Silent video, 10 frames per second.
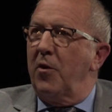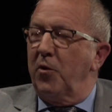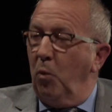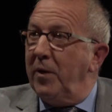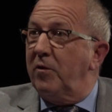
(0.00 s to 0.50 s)

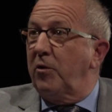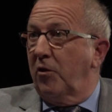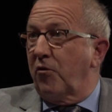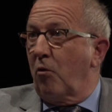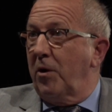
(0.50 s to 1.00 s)
the
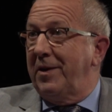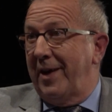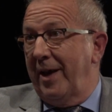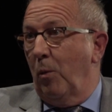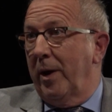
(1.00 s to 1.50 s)
Windsor-Detroit
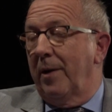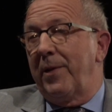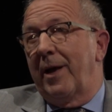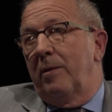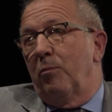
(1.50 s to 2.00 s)
Gateway, and
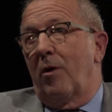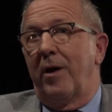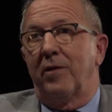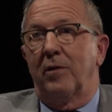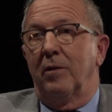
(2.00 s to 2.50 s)
that
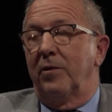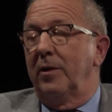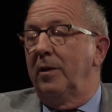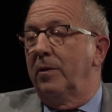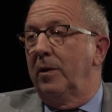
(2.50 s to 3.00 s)
comprises of
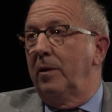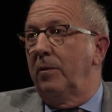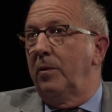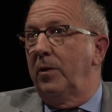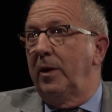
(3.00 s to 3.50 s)
the
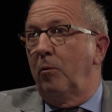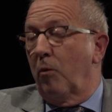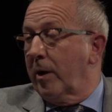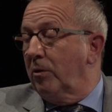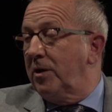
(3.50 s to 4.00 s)

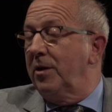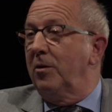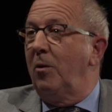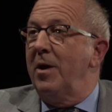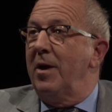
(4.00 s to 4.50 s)
rail tunnel,